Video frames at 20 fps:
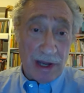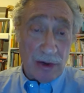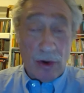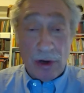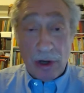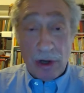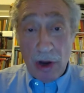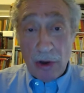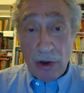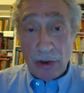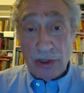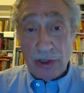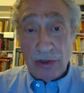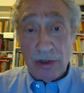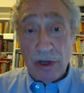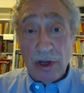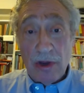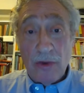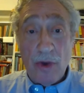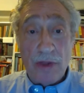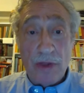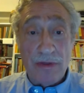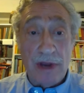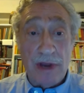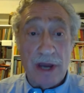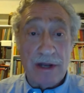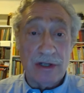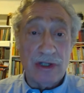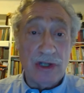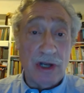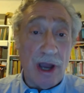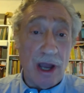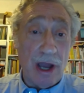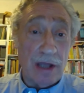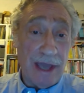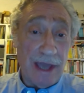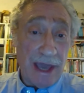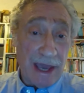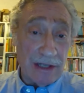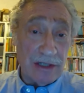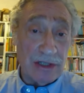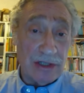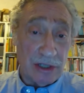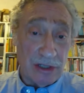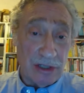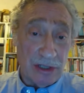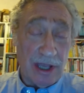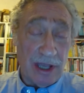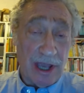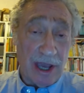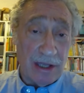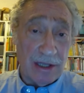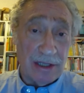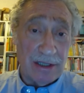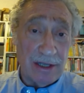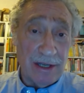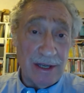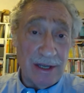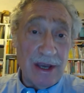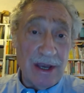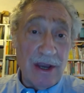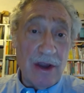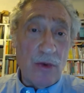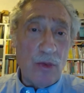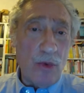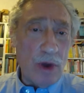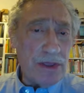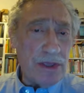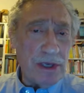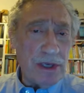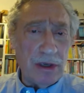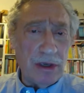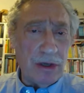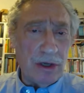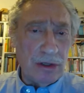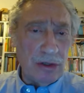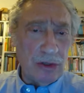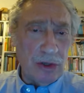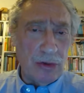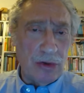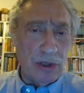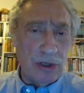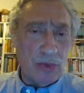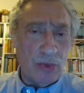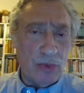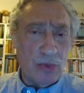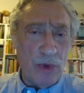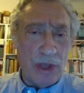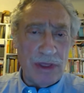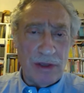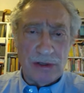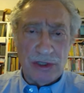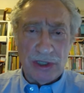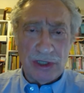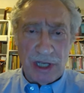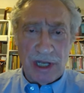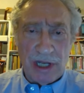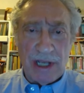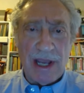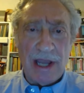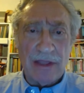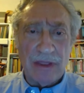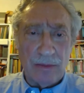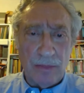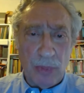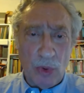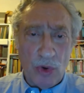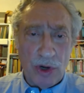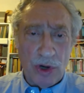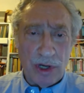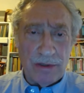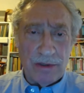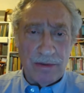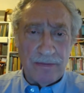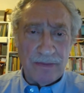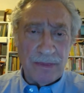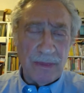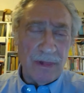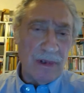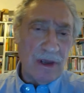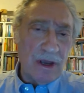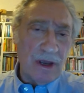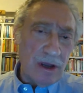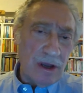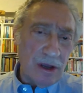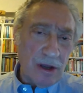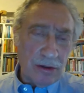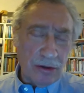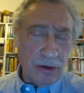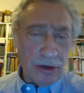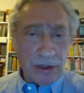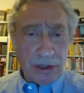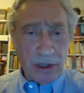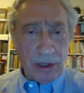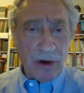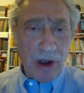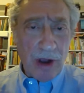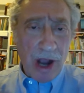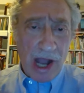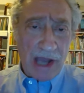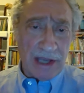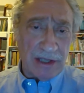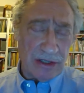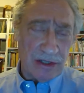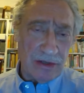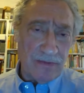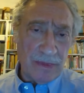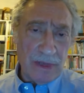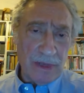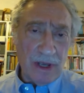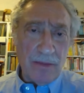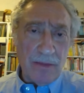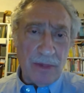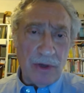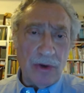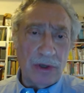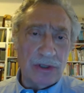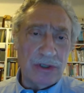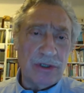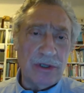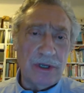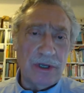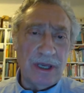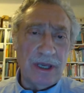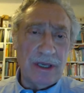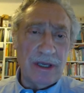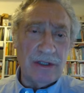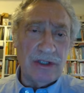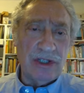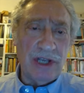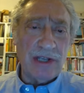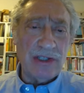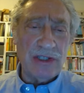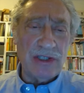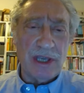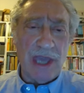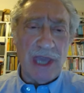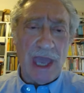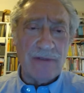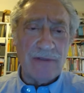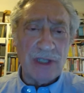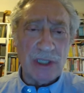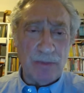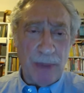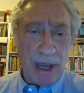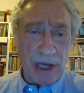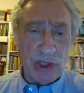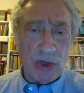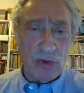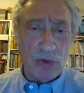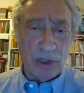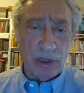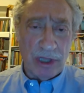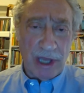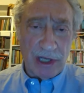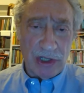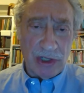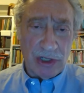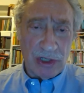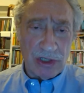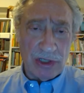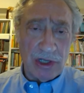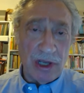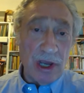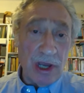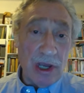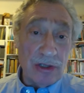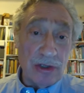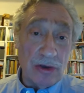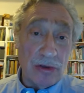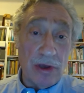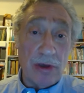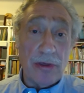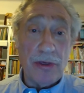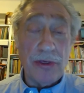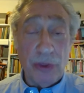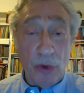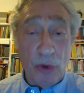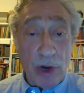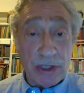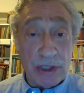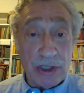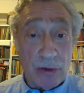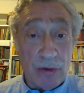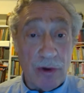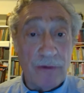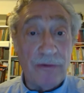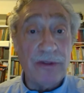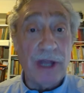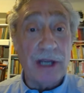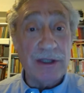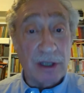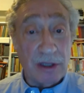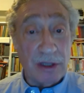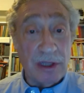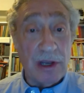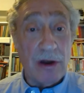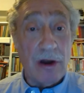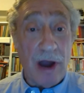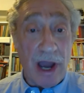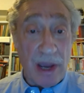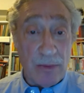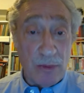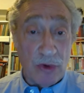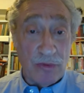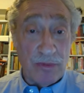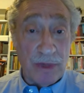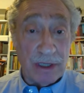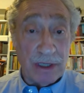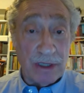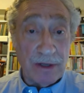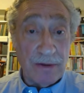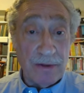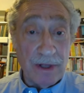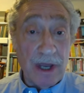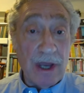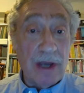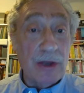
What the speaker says: or not, or coach, whether or not a child has such talent, one thing you can do is when they're sitting at the board, look at their eyes, because chess is a game of spatial relations. So their thoughts are reflected in their eye movement.